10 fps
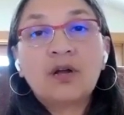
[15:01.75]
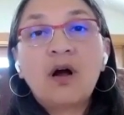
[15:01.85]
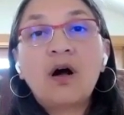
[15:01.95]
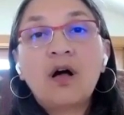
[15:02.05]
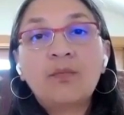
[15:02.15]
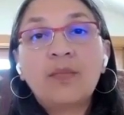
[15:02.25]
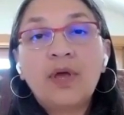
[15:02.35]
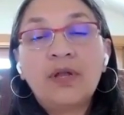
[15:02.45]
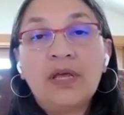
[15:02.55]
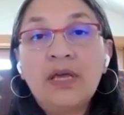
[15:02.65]
and calm
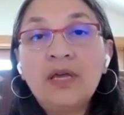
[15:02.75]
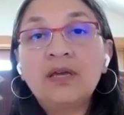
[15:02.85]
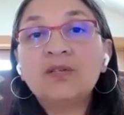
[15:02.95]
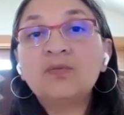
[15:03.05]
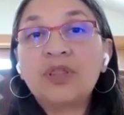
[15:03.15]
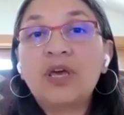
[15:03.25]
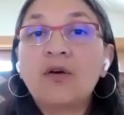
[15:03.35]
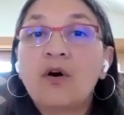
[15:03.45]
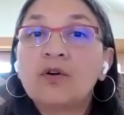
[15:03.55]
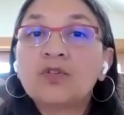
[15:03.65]
and ease, but
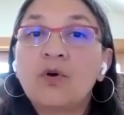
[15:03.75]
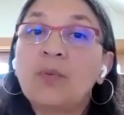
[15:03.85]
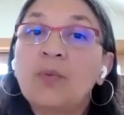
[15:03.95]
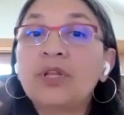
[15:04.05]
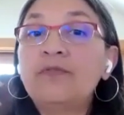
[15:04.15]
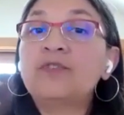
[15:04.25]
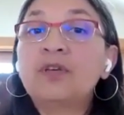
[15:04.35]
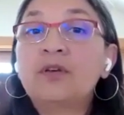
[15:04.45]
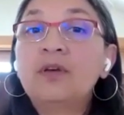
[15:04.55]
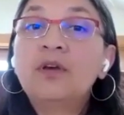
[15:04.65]
then also
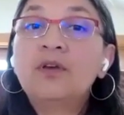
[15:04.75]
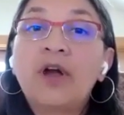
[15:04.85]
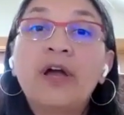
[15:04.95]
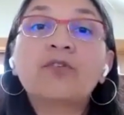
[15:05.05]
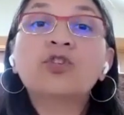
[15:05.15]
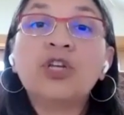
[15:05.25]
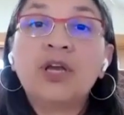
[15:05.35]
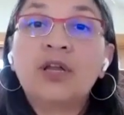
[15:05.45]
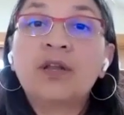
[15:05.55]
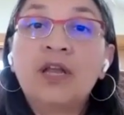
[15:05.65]
uplift your
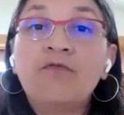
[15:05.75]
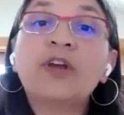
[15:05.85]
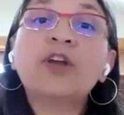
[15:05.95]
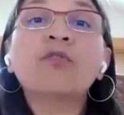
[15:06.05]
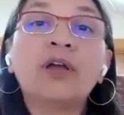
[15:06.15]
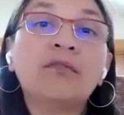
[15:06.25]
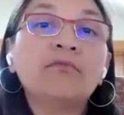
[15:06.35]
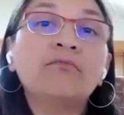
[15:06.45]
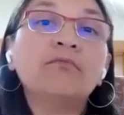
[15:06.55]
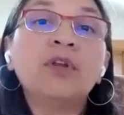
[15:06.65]
energy and invigorate,
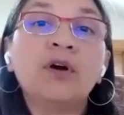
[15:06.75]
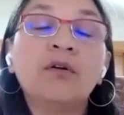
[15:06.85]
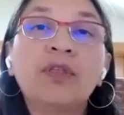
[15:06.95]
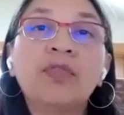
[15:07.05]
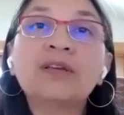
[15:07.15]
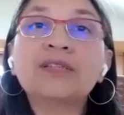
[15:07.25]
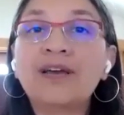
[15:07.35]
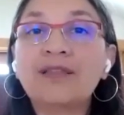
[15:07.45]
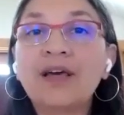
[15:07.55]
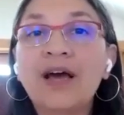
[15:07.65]
and things
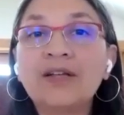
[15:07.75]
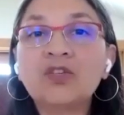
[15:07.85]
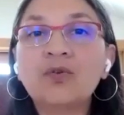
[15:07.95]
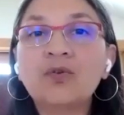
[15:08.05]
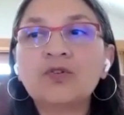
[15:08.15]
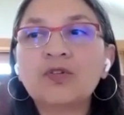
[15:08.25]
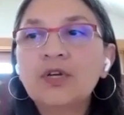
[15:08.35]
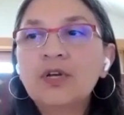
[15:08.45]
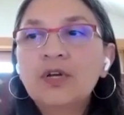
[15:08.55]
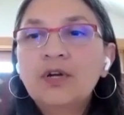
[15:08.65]
like that. So there's,
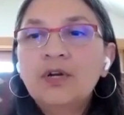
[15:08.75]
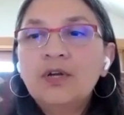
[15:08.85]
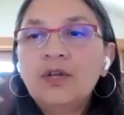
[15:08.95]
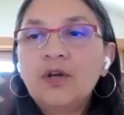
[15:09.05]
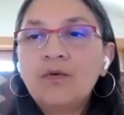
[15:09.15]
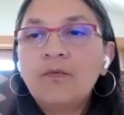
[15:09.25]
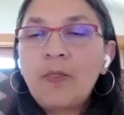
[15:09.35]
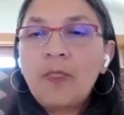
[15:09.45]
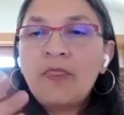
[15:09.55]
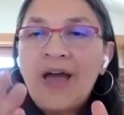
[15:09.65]

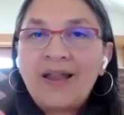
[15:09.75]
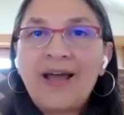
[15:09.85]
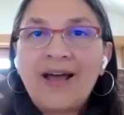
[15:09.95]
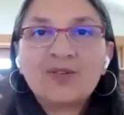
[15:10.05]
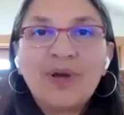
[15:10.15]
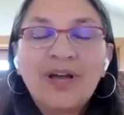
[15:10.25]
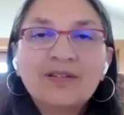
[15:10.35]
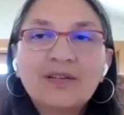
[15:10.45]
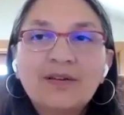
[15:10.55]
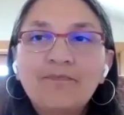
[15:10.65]
that
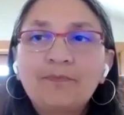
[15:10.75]
aspect.